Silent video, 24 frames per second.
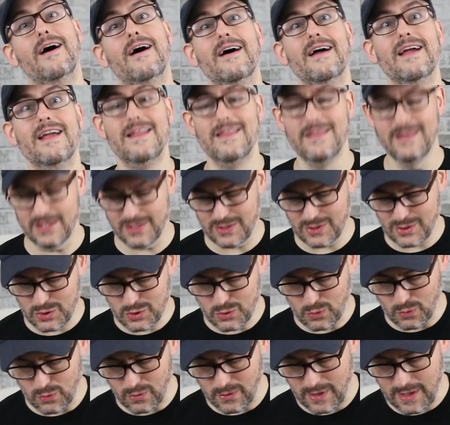in the
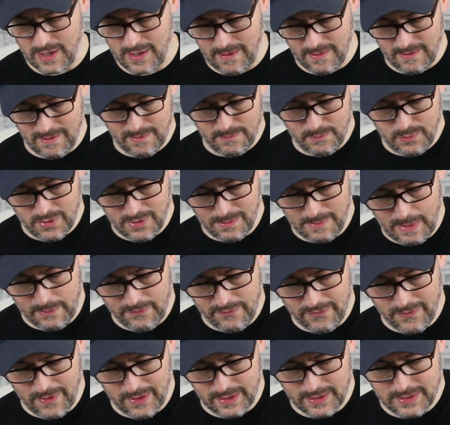story. I put him up
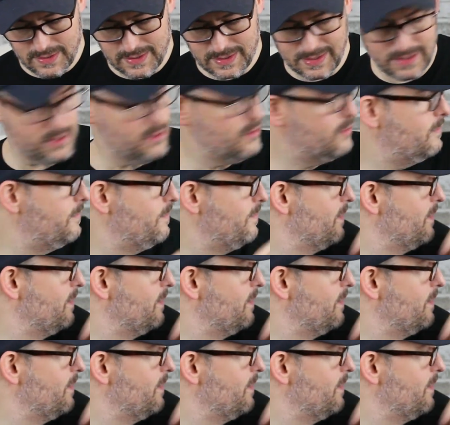front because he's little.